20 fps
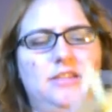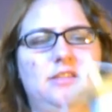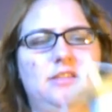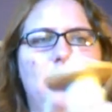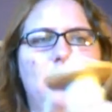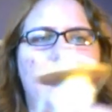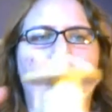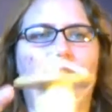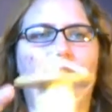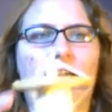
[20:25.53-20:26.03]

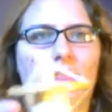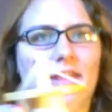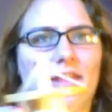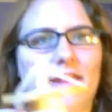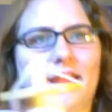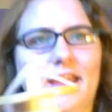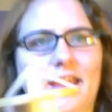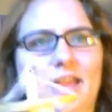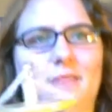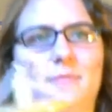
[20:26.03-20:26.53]
and this is my
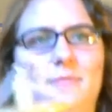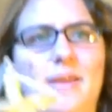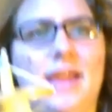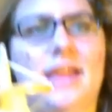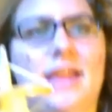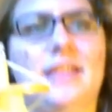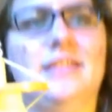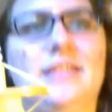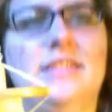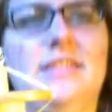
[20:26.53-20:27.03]
Highland
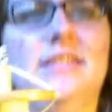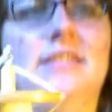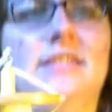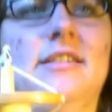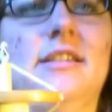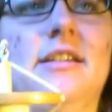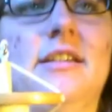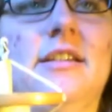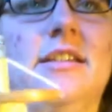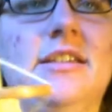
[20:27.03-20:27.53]

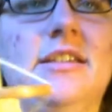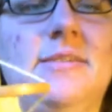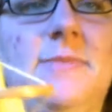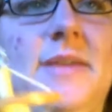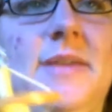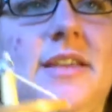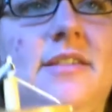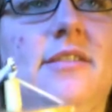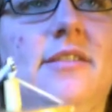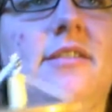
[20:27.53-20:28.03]
Handmade's
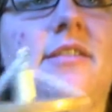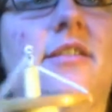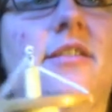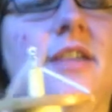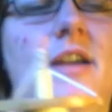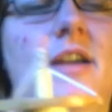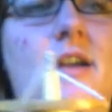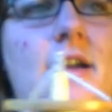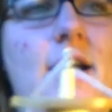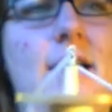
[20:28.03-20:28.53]

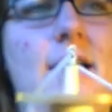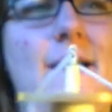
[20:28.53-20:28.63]
spindle.